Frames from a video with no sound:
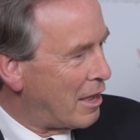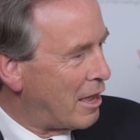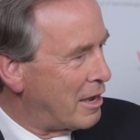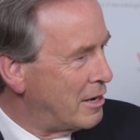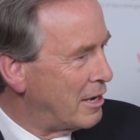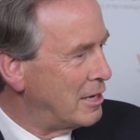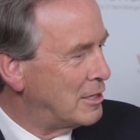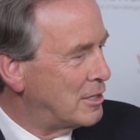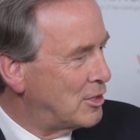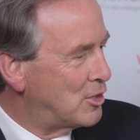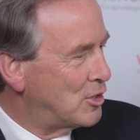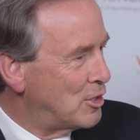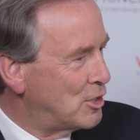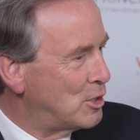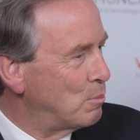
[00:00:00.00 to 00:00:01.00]
a
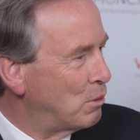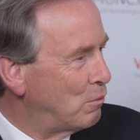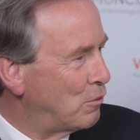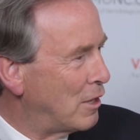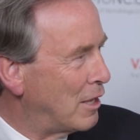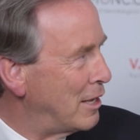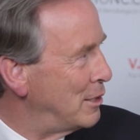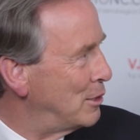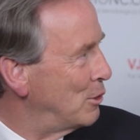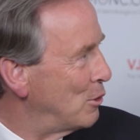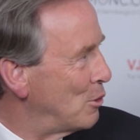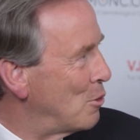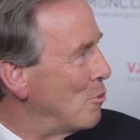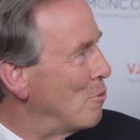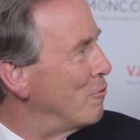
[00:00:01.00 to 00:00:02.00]
nice simplified,
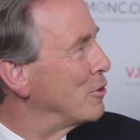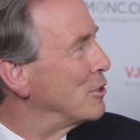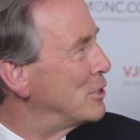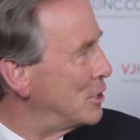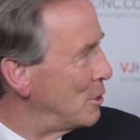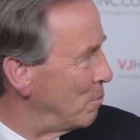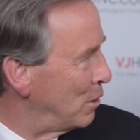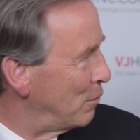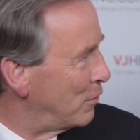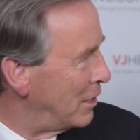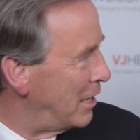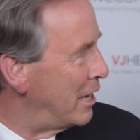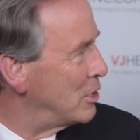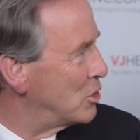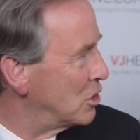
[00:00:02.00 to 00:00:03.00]

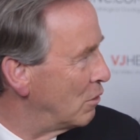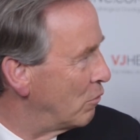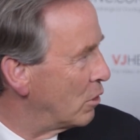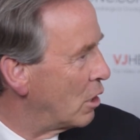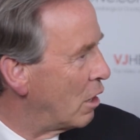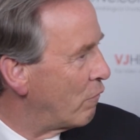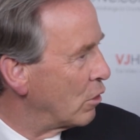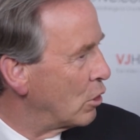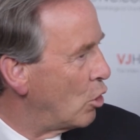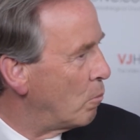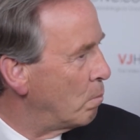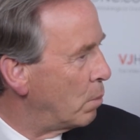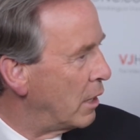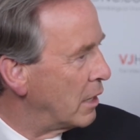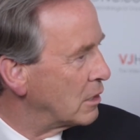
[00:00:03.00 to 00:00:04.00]
oversimplification of a
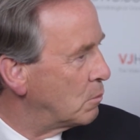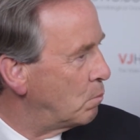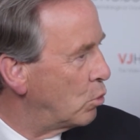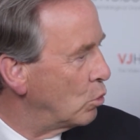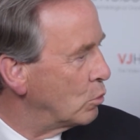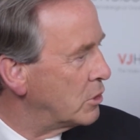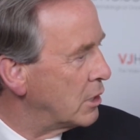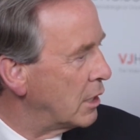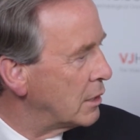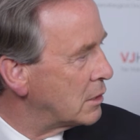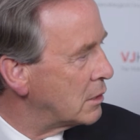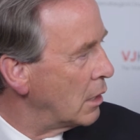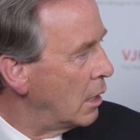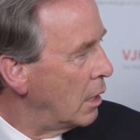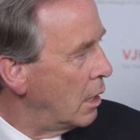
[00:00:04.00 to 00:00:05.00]
complex process.